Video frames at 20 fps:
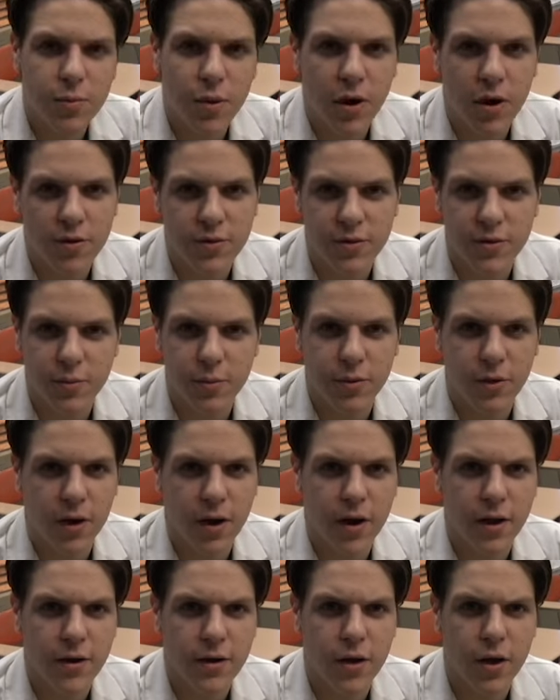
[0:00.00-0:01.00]
part of the
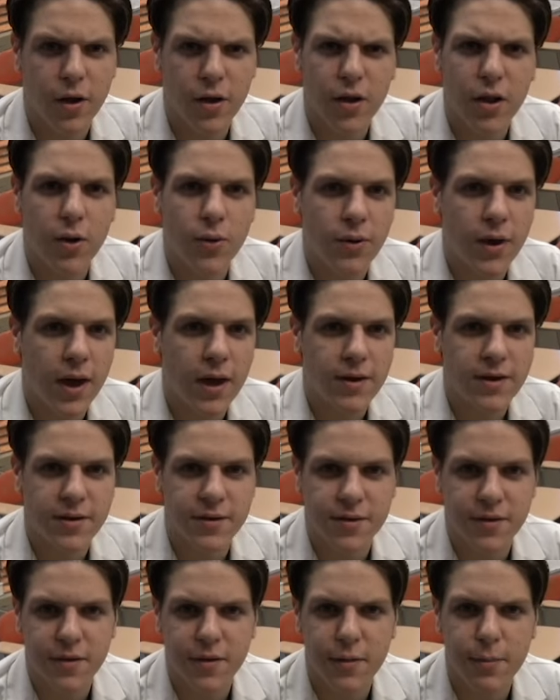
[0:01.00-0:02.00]
brain,
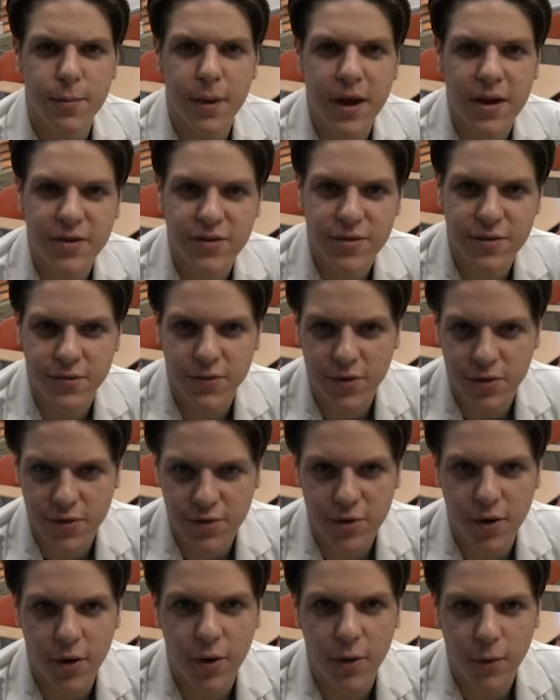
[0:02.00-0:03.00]
located in the base of the
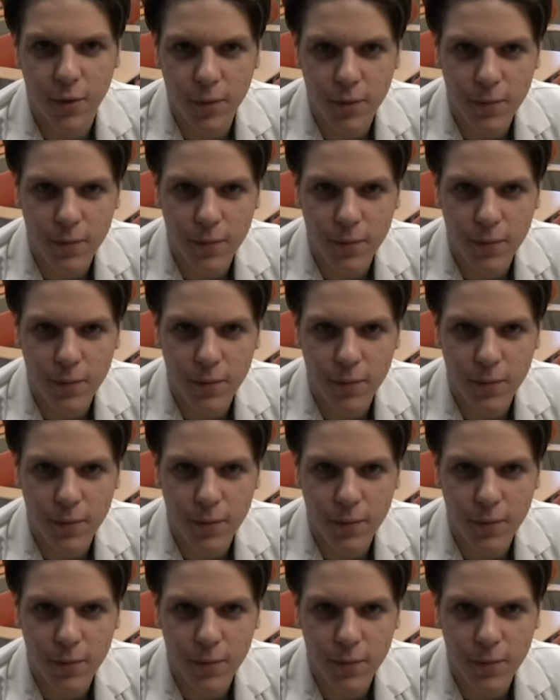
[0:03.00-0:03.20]
skull.